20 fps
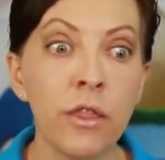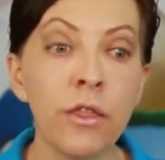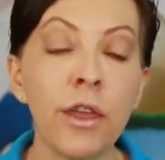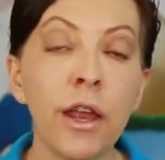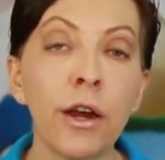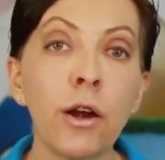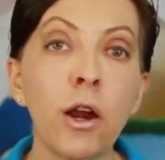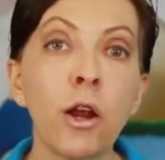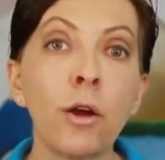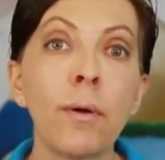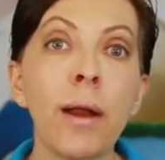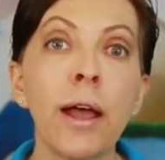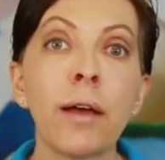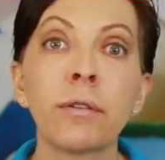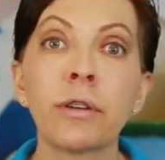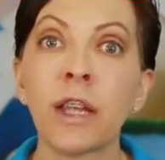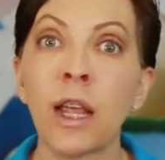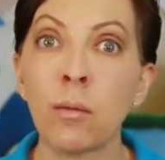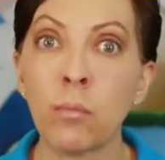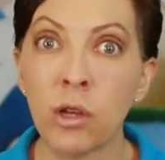they're
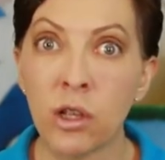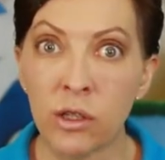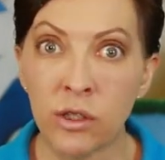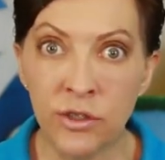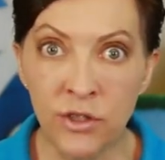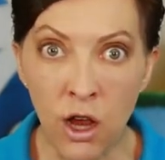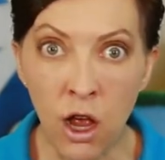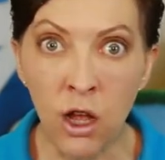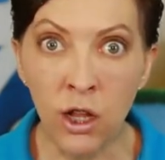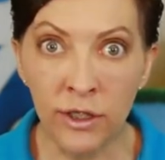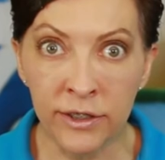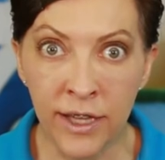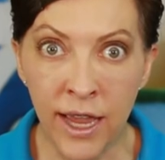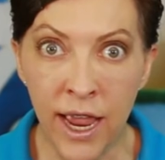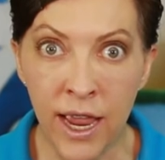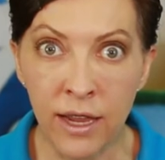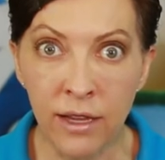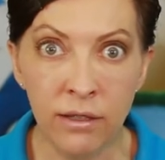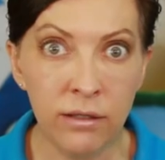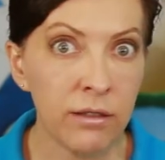around chemicals all
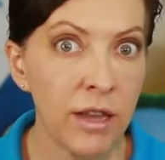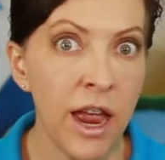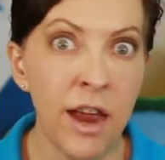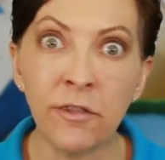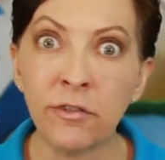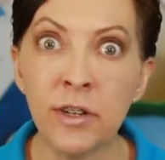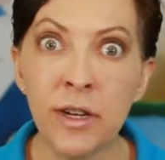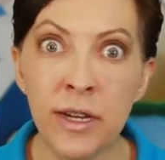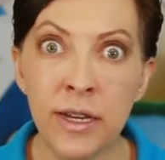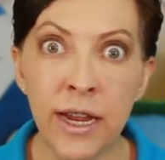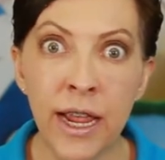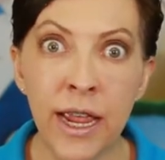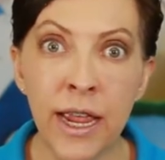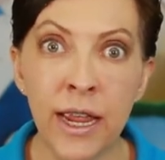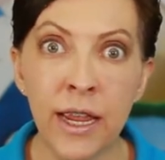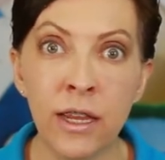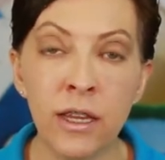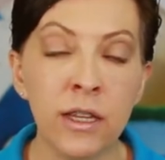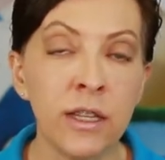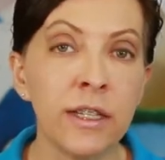day every
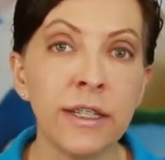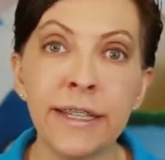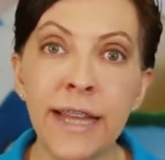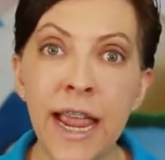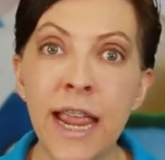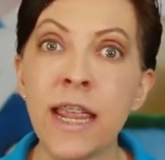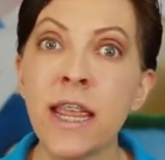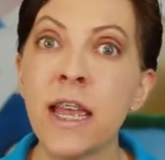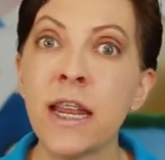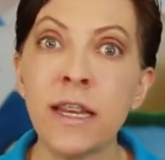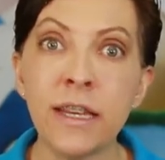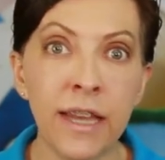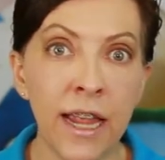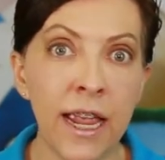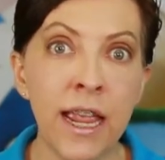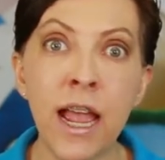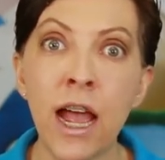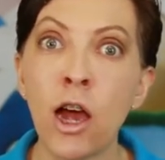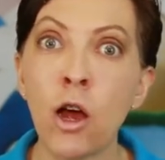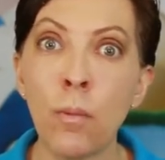day, day in,
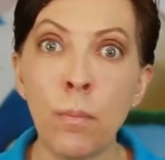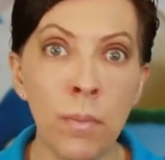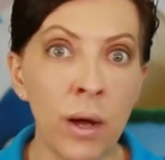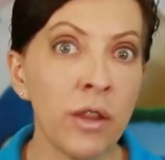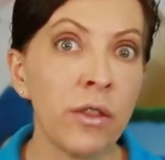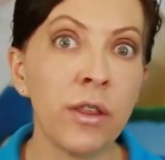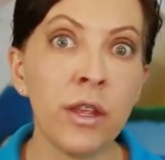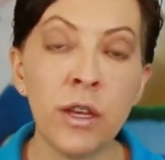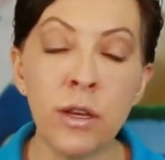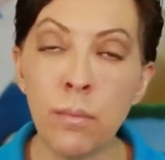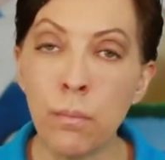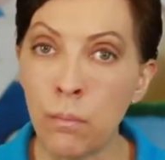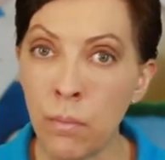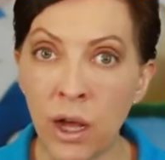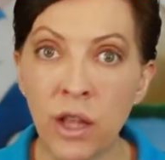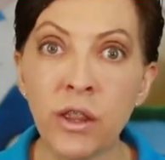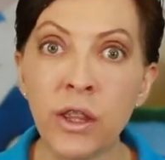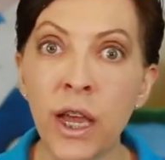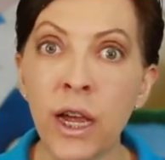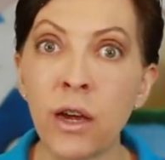day out, month in,
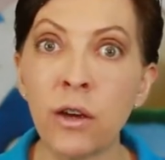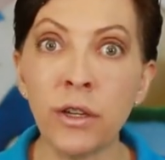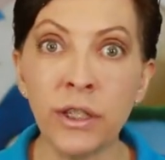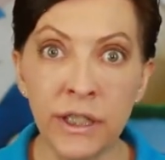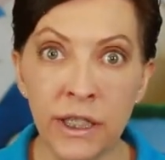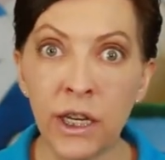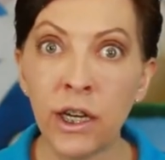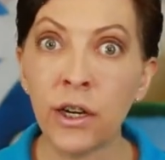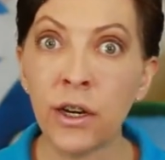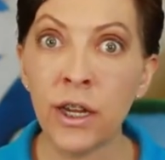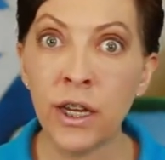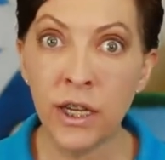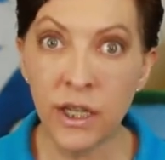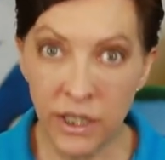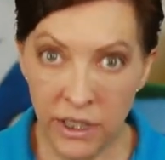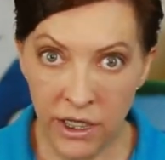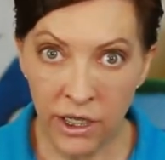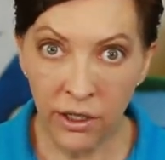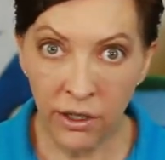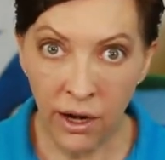month out, year
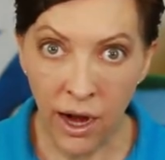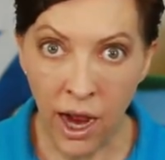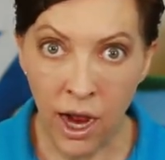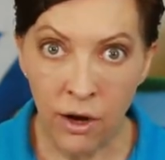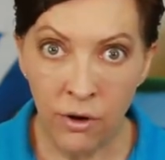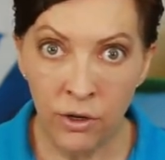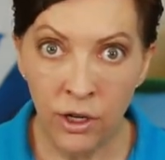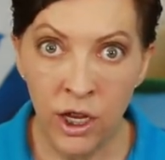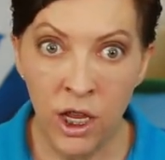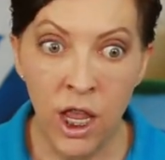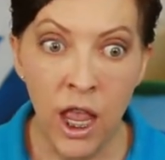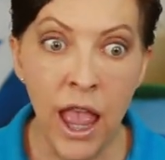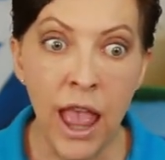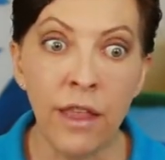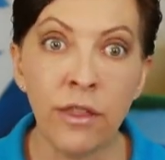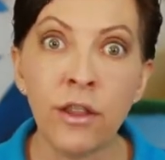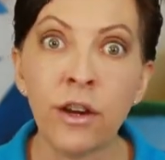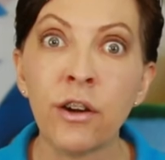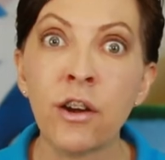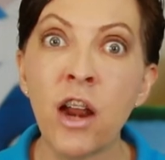in, year out.
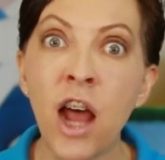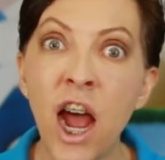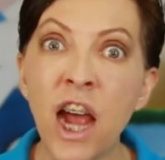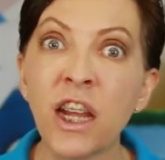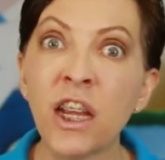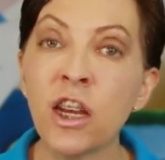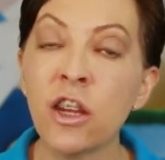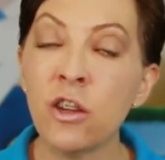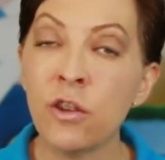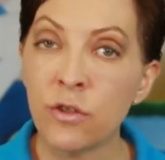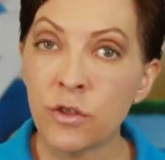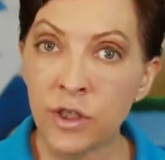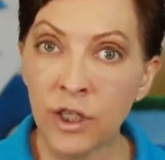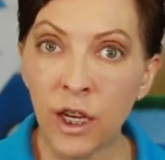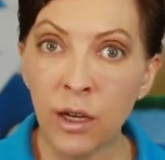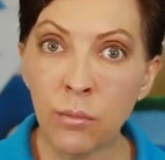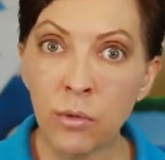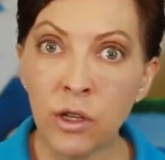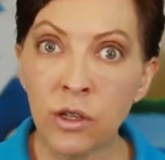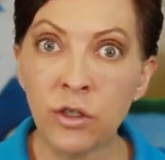And they're not going to use
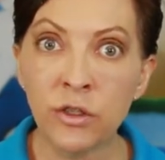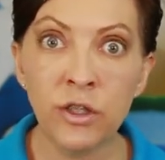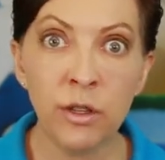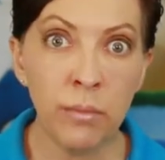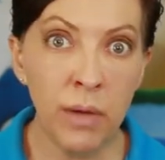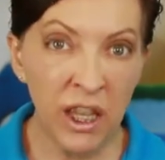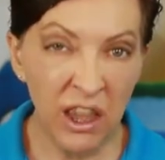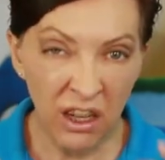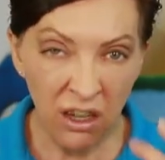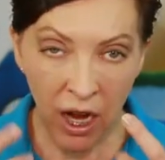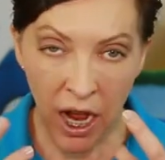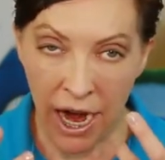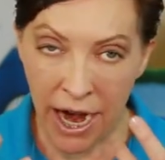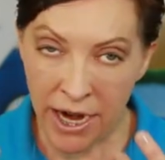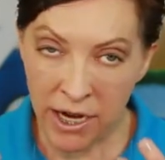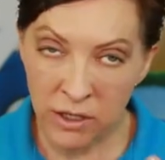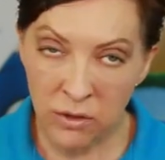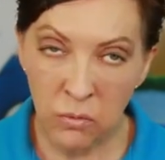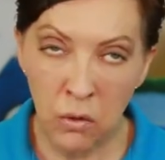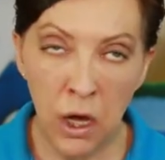chemicals that make their
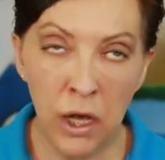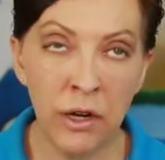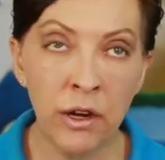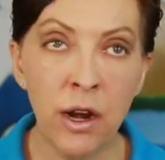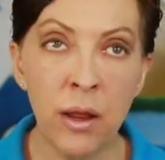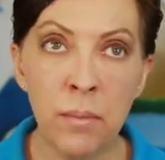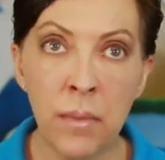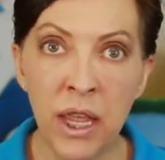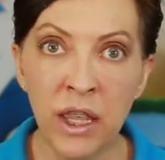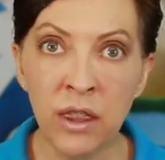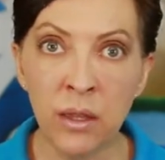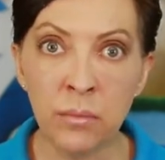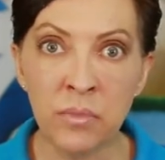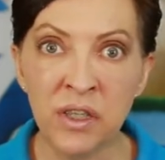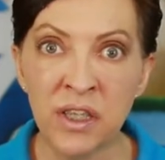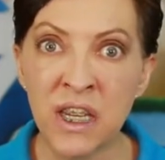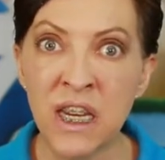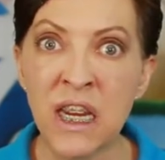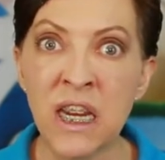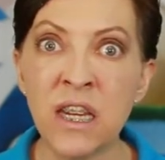eyes water and make them
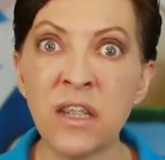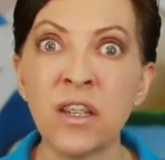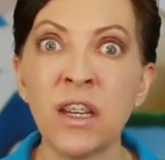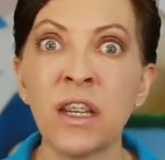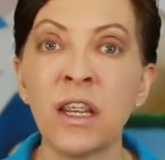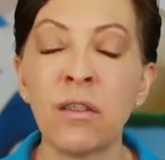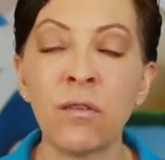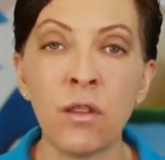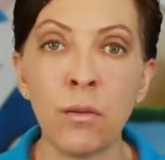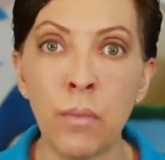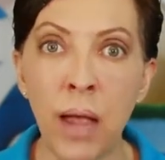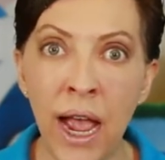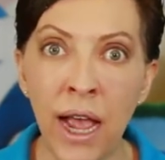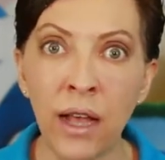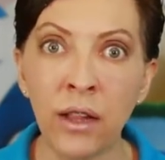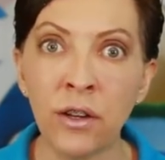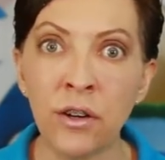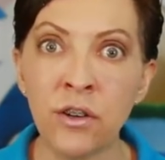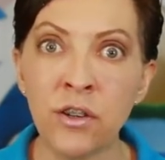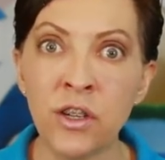sneeze and give them
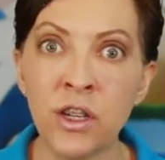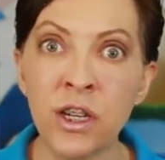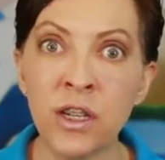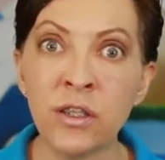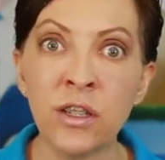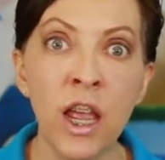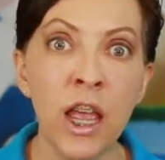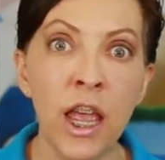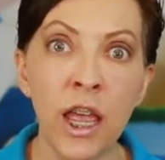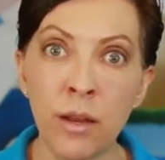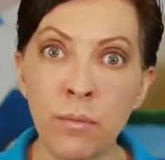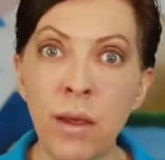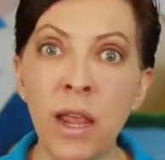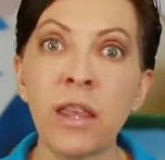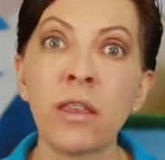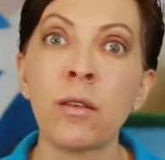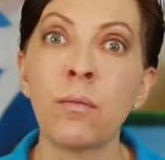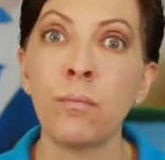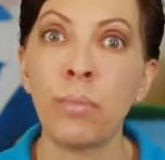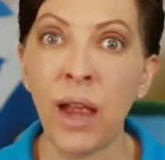allergies and
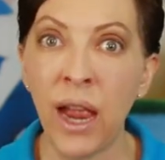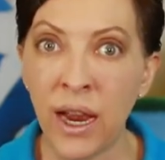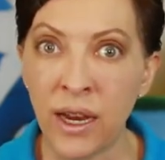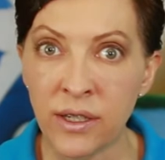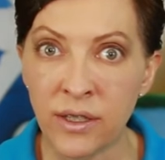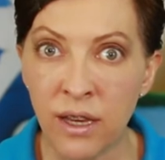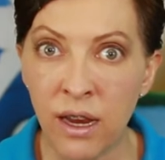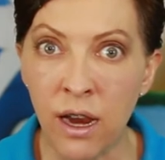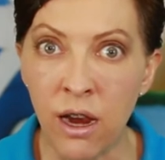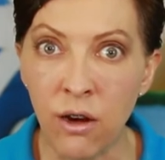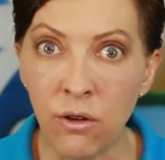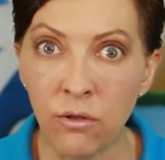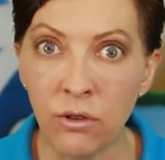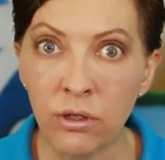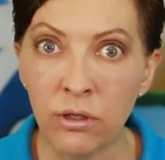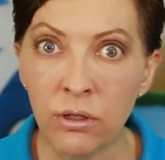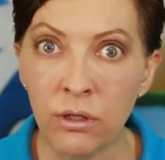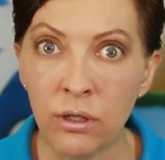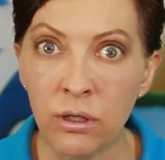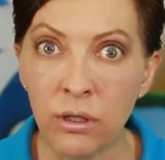make them pass out.